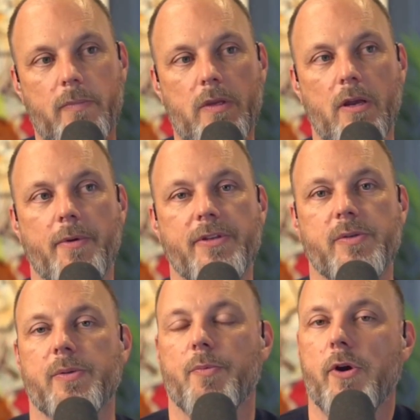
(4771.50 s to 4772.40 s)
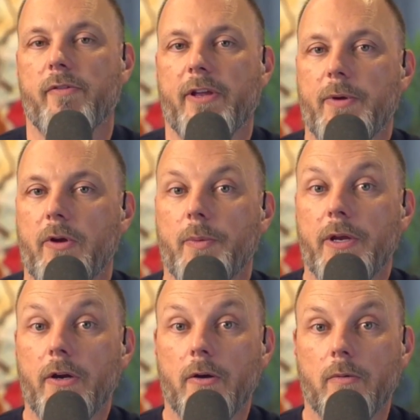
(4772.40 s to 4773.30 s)
I mean, this was the point of like peer to
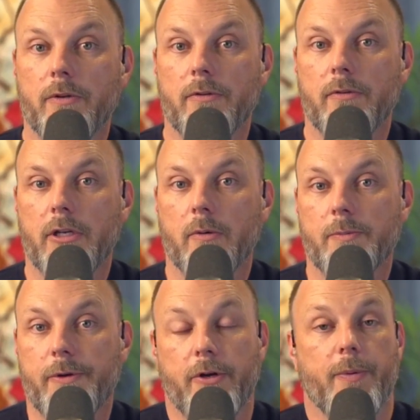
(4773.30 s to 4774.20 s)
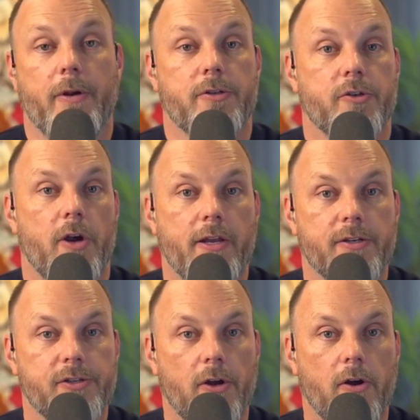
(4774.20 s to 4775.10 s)
peer. What peer to peer is trying to
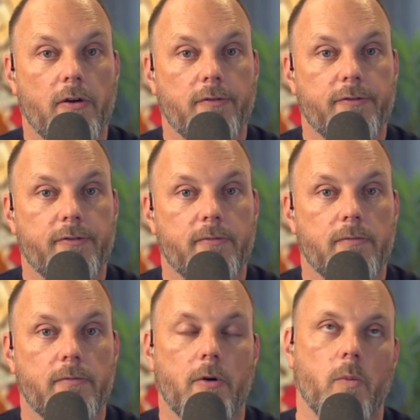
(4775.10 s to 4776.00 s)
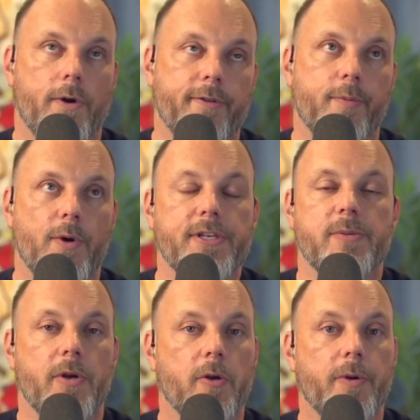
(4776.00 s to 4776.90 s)
solve, or one of the points that
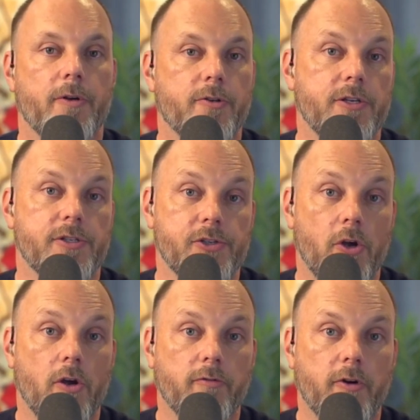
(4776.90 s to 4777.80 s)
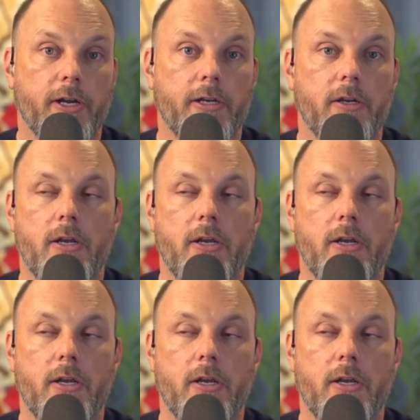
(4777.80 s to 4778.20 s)
peer to peer tries to solve, right?